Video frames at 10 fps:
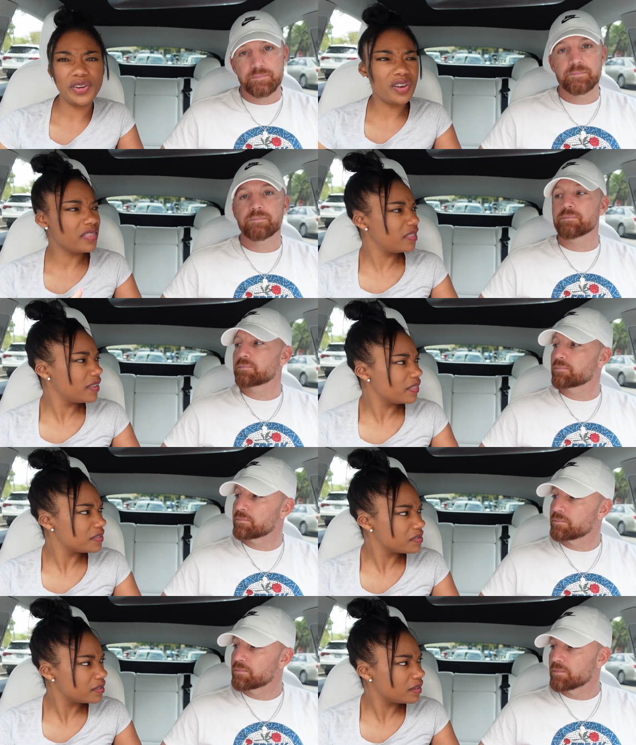Speaker 1: do you call the thing
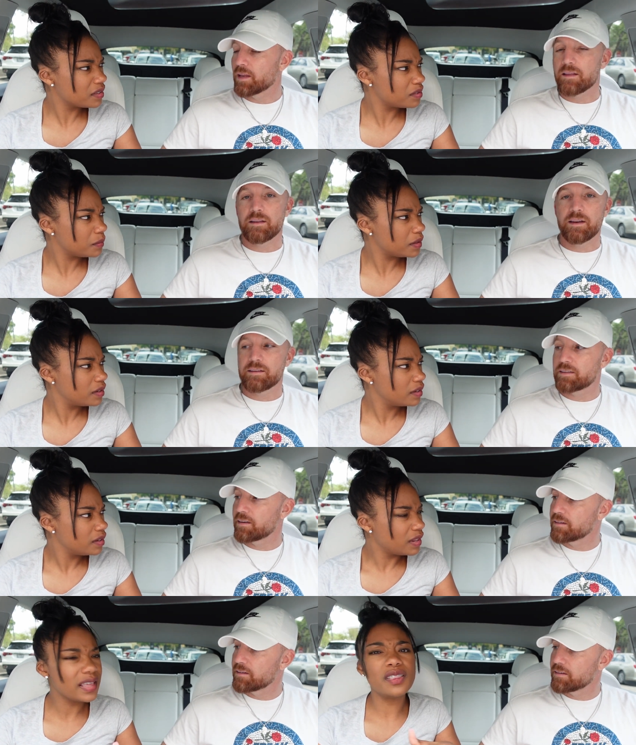that's next to the
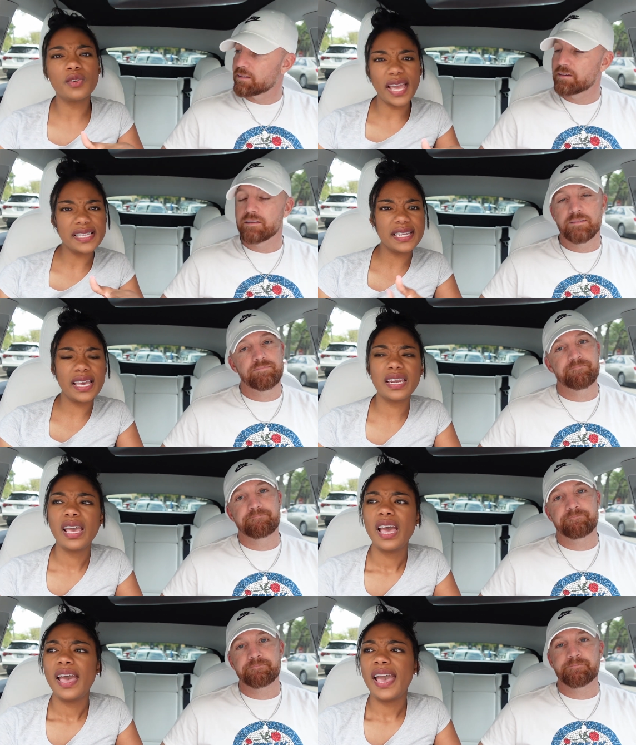nightstand? Like a little nightstand.
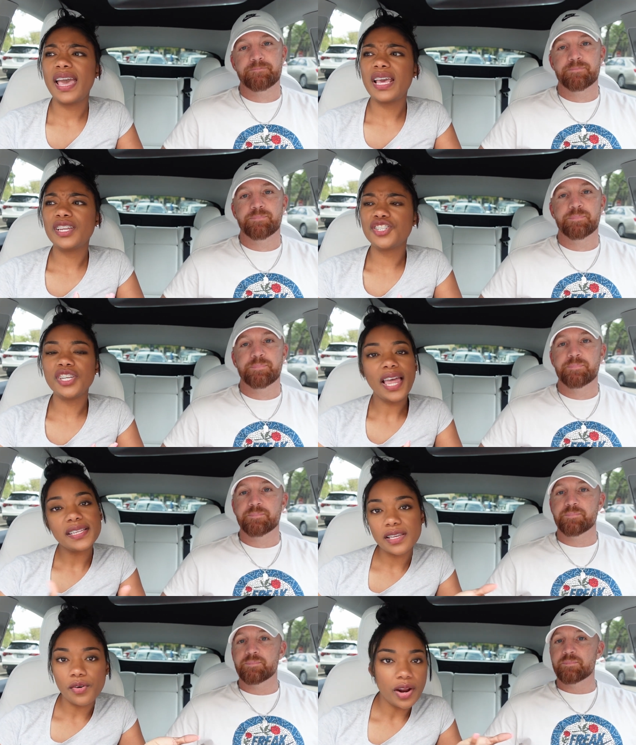And she
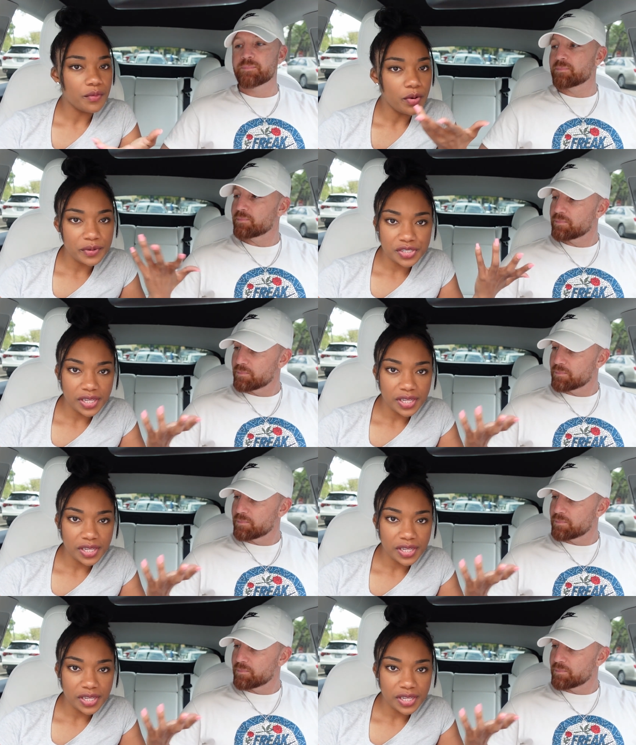likes to go in our room and she